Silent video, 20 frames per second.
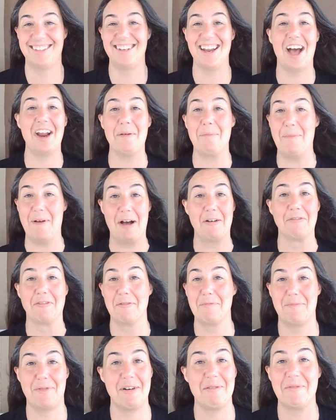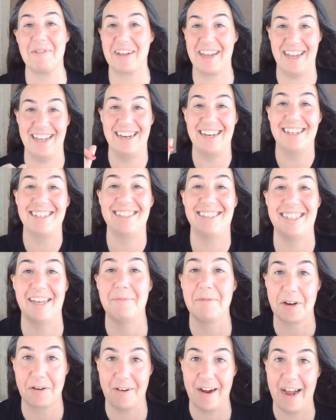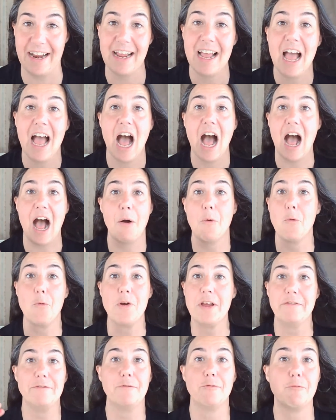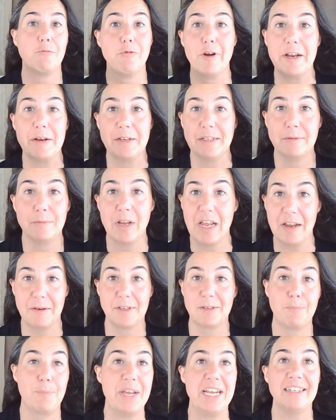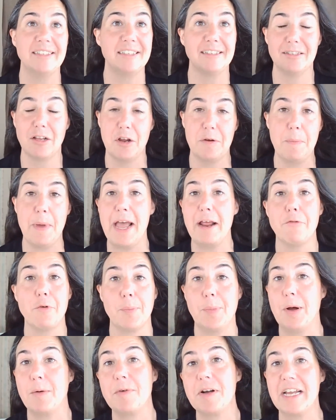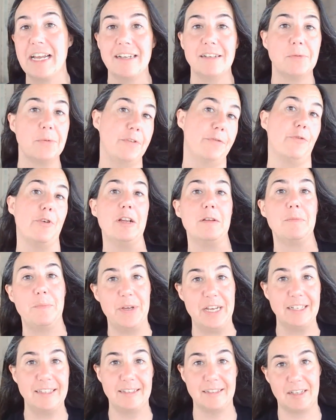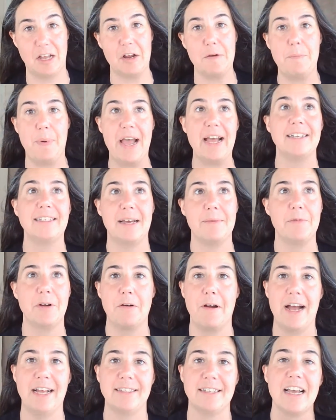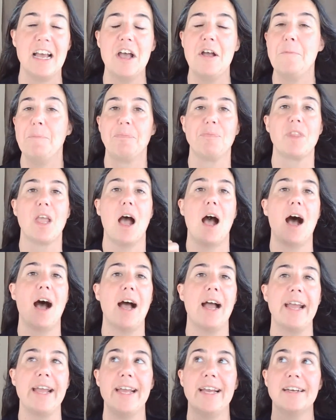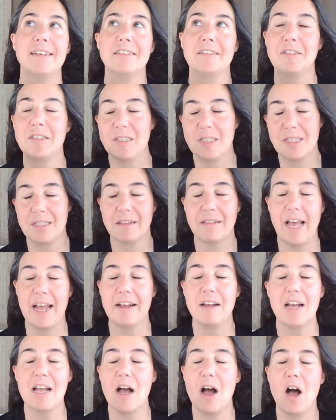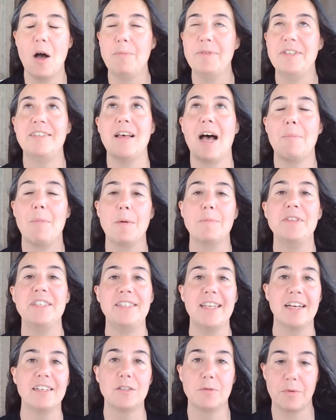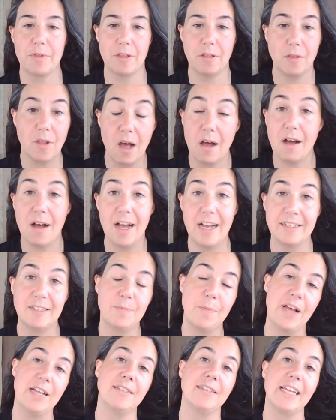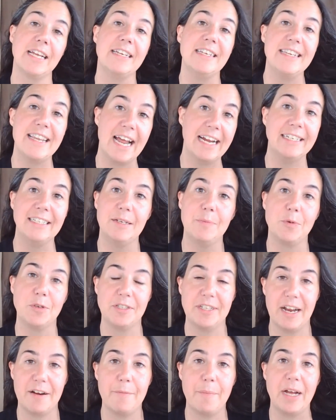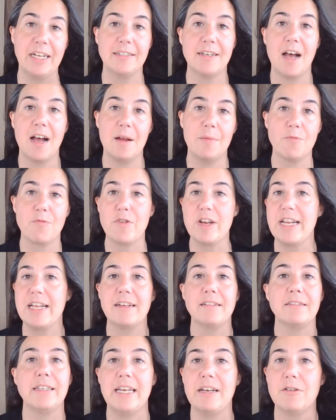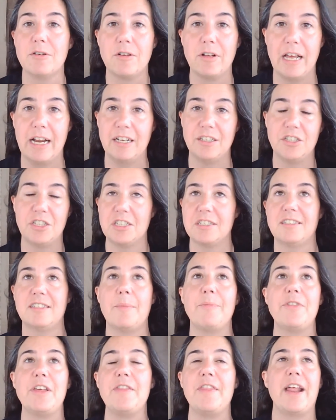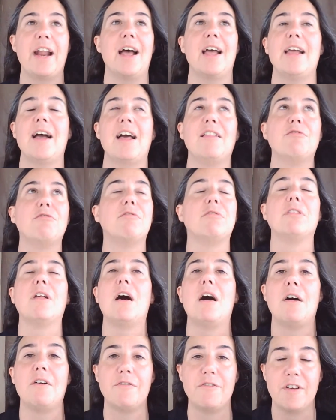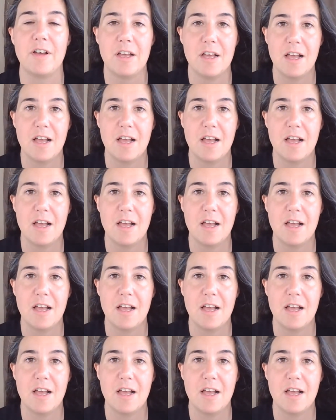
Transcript: Not about Republican and Democrat. We've written pieces on bad Republicans. We've written pieces on bad Democrats. I'm obsessed with law. I spend like 90% of my time reading legal, and it's just something that I love.